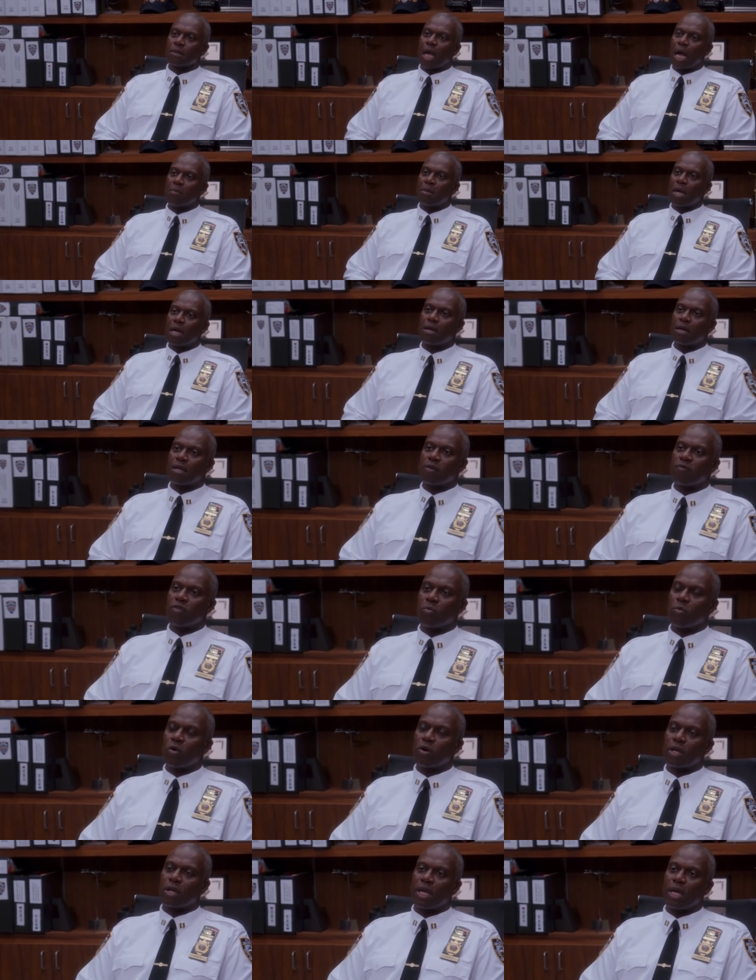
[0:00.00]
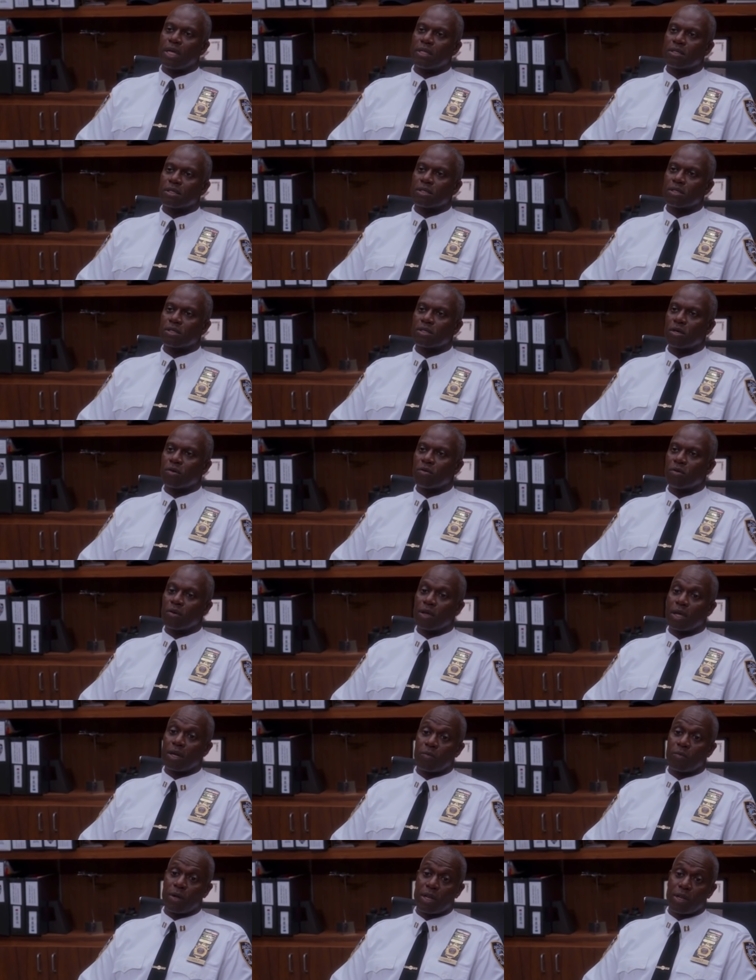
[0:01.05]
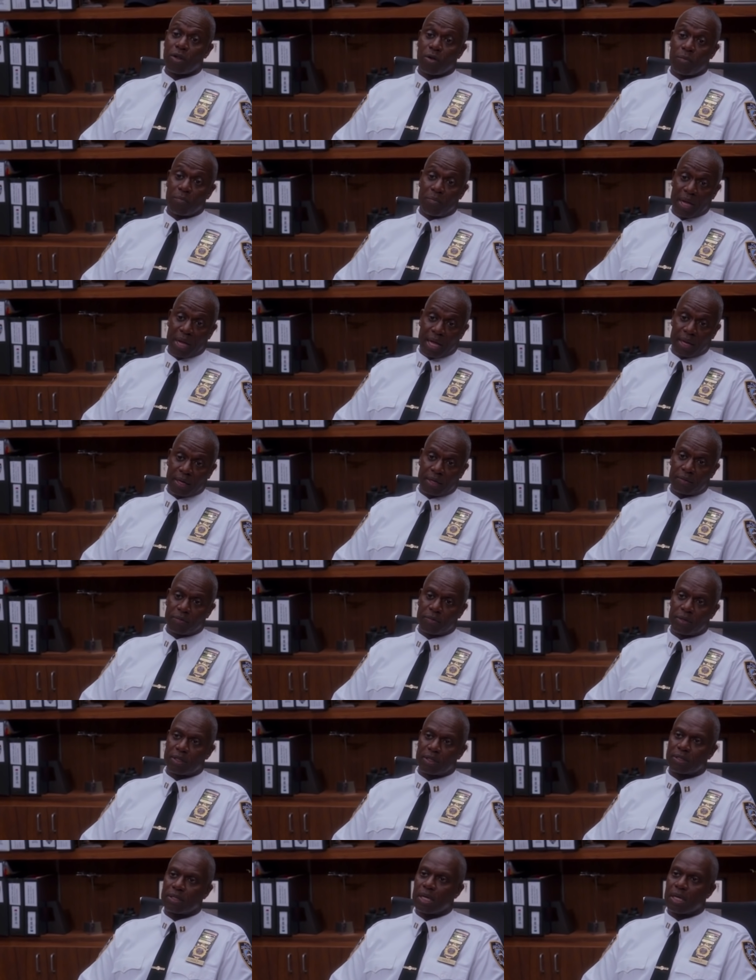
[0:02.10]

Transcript: I'm not going to give you more cases so you can win your bet with